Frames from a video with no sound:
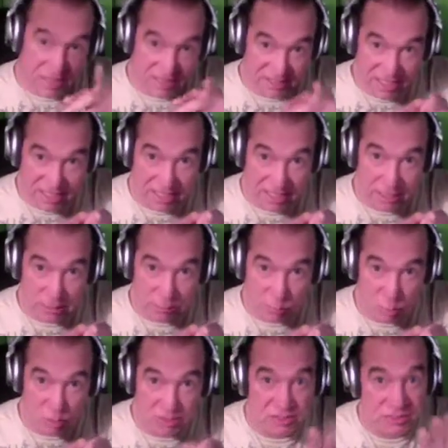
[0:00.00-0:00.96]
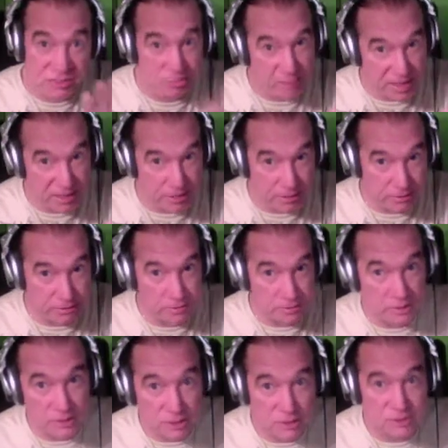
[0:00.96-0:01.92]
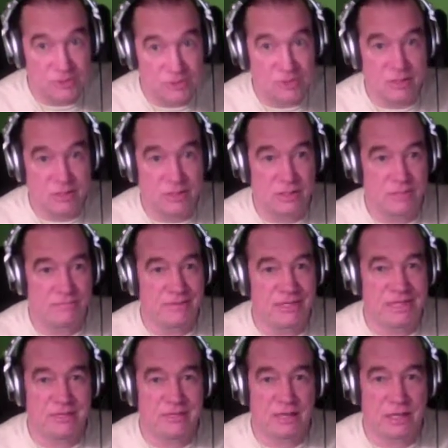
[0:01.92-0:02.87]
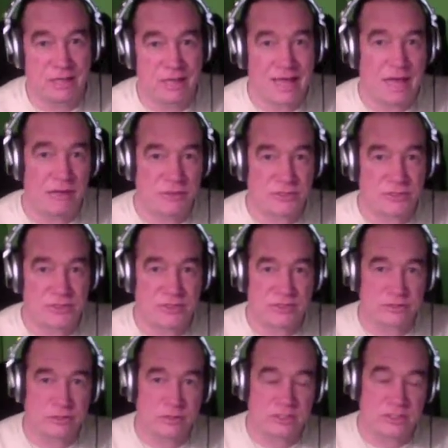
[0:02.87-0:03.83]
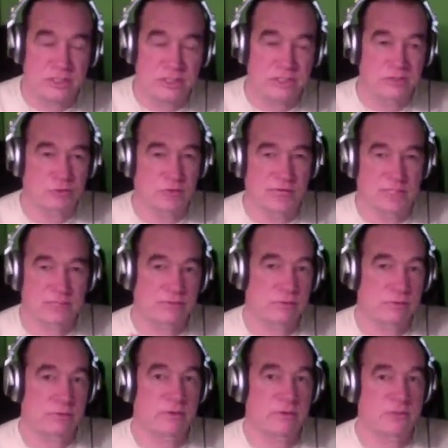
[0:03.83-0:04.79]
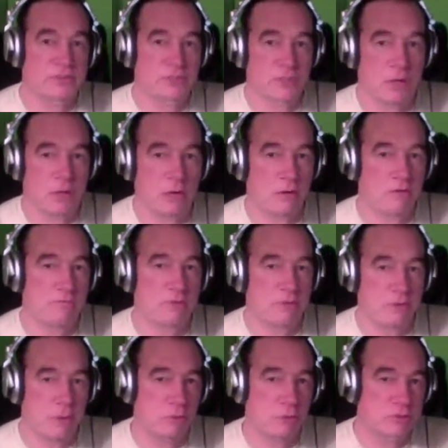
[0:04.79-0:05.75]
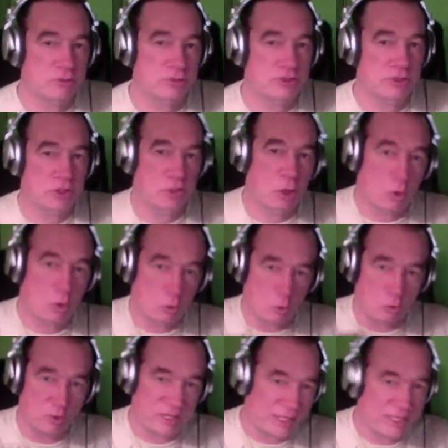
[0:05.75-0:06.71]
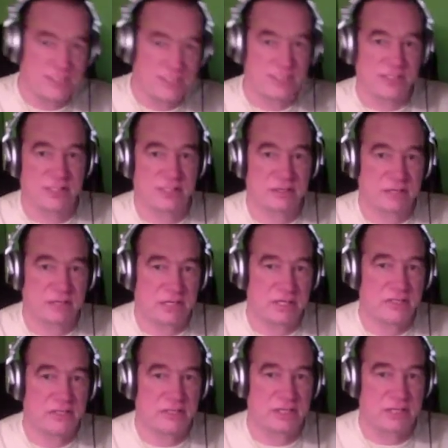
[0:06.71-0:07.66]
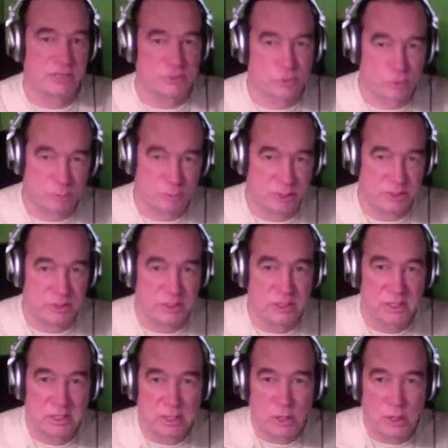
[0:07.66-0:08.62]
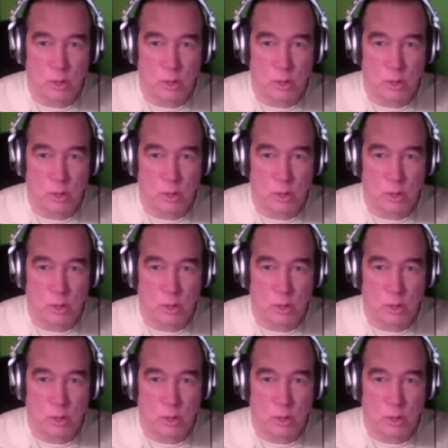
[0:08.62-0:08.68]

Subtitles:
The titanium one is better because it allows the transference of the notes to go into the instrument.